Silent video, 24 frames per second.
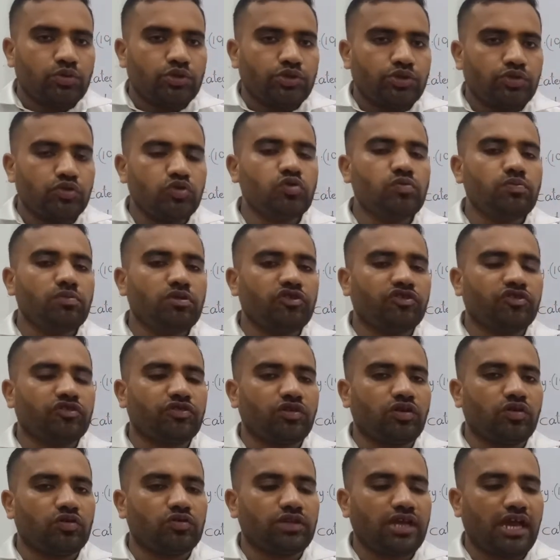You must
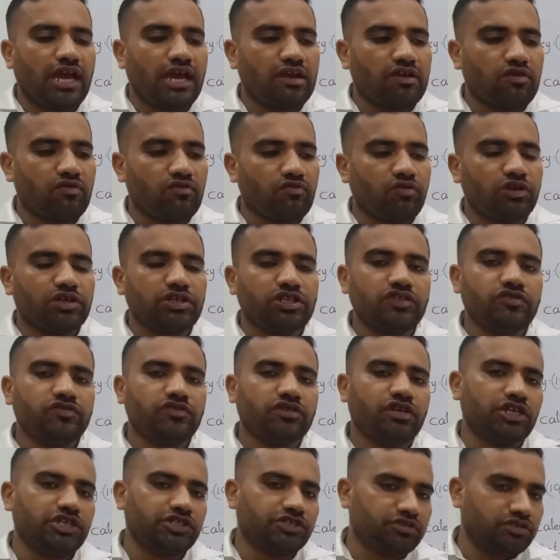know that what is
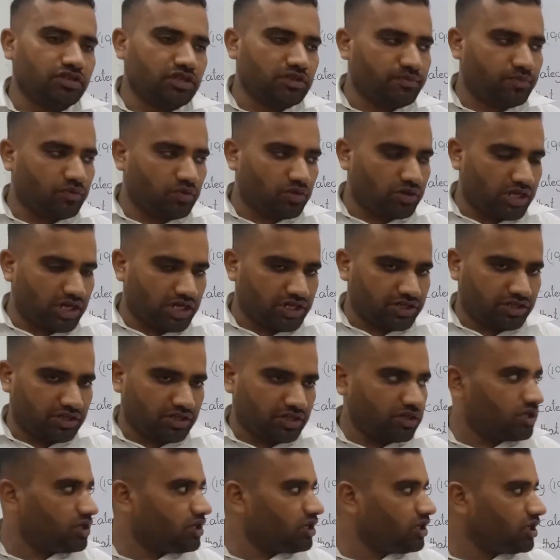relational
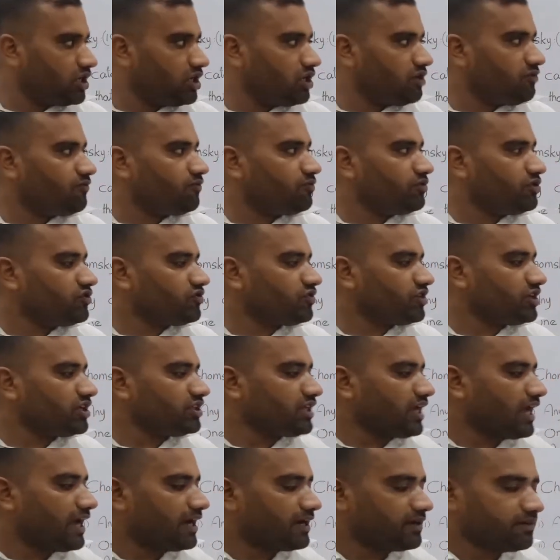projection. If we say
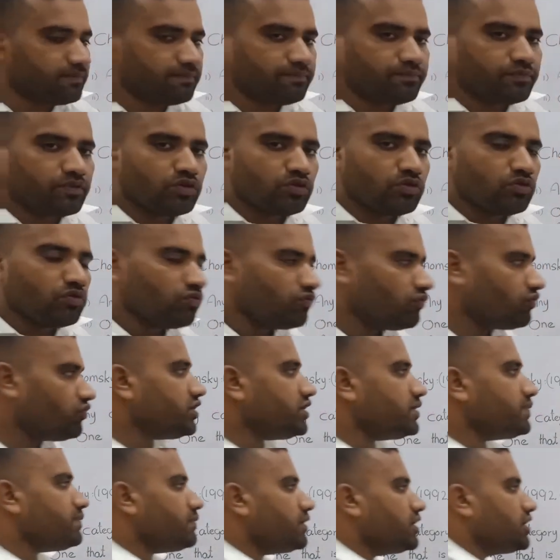that
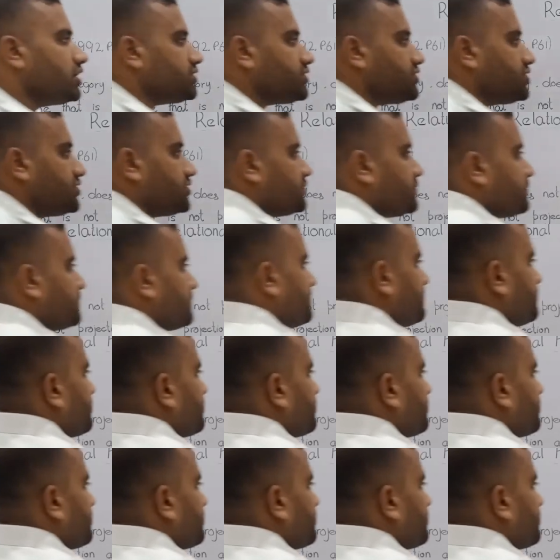we merge